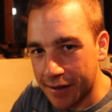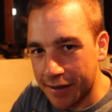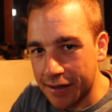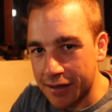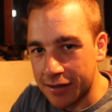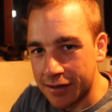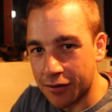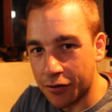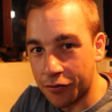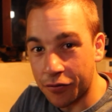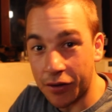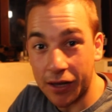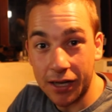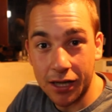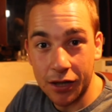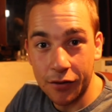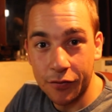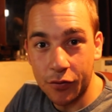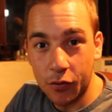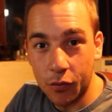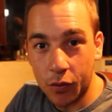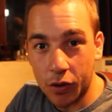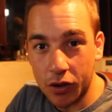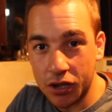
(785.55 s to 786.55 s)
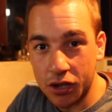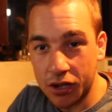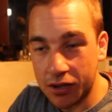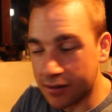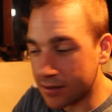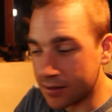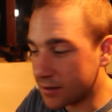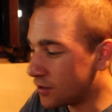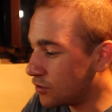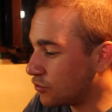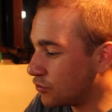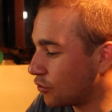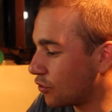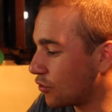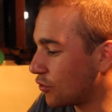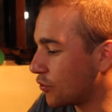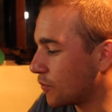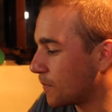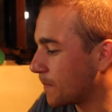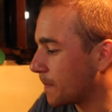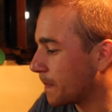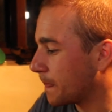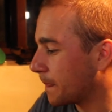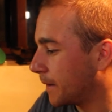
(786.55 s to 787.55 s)
So thank you for watching this
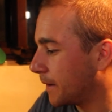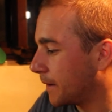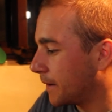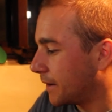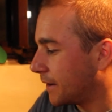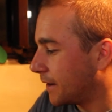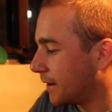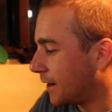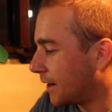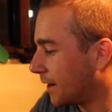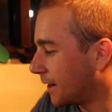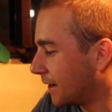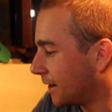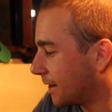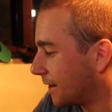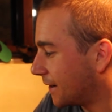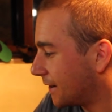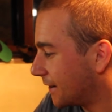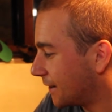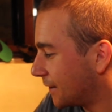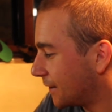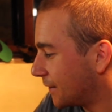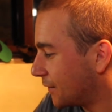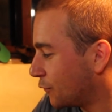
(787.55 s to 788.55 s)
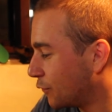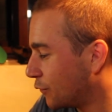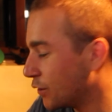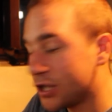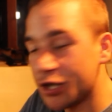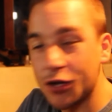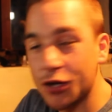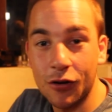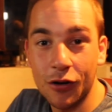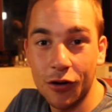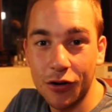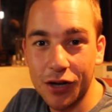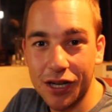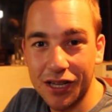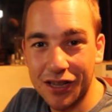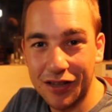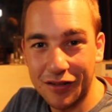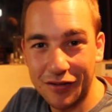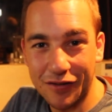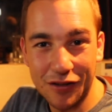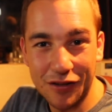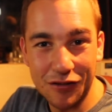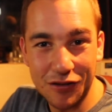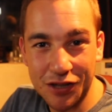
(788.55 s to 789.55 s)
draw. I wish you luck in the
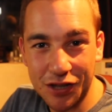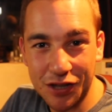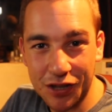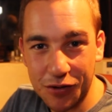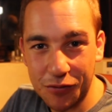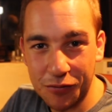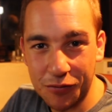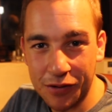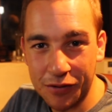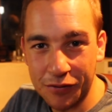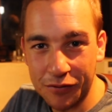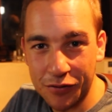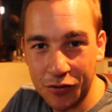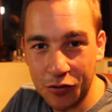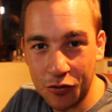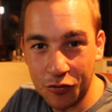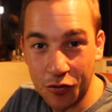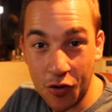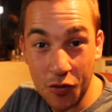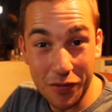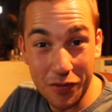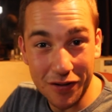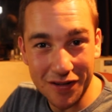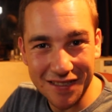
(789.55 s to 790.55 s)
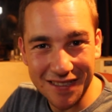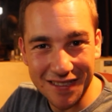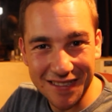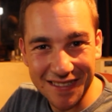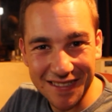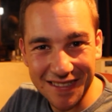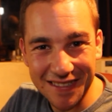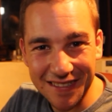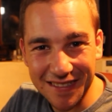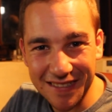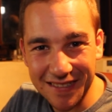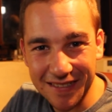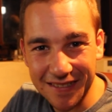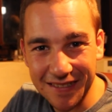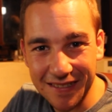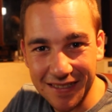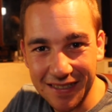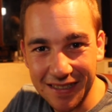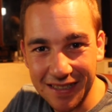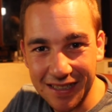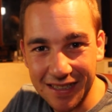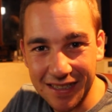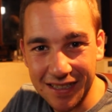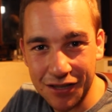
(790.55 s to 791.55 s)
future with your robots.
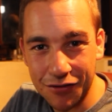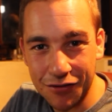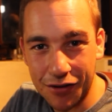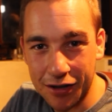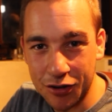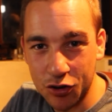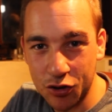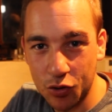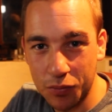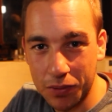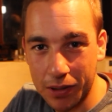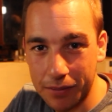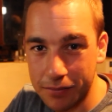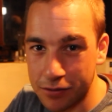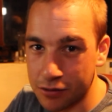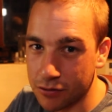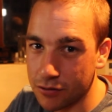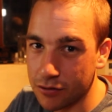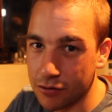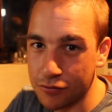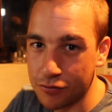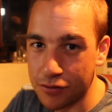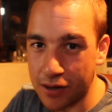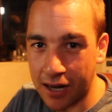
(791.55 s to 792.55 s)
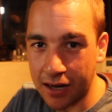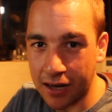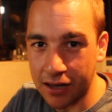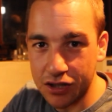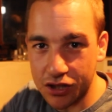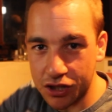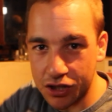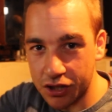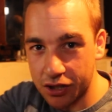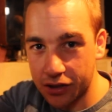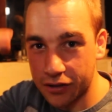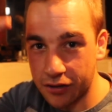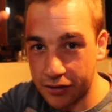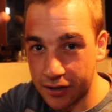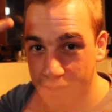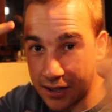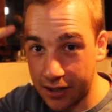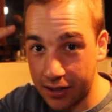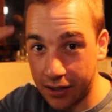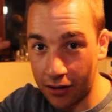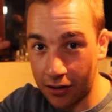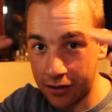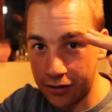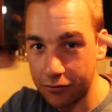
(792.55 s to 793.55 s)
Try to Pip Toodaloo and
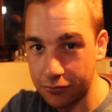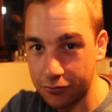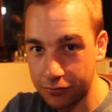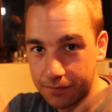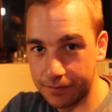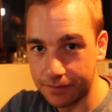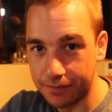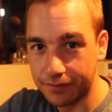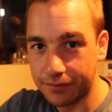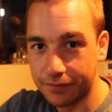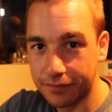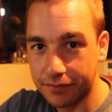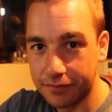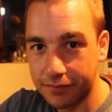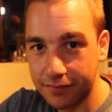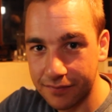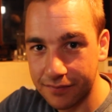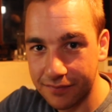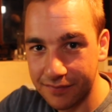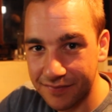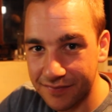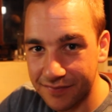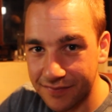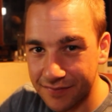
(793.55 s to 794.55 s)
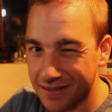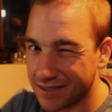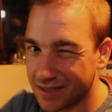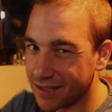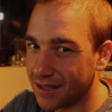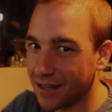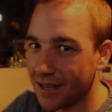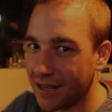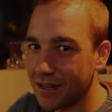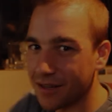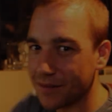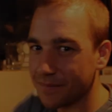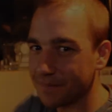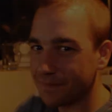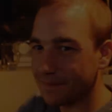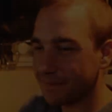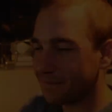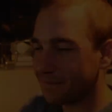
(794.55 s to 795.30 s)
G3O. See you later.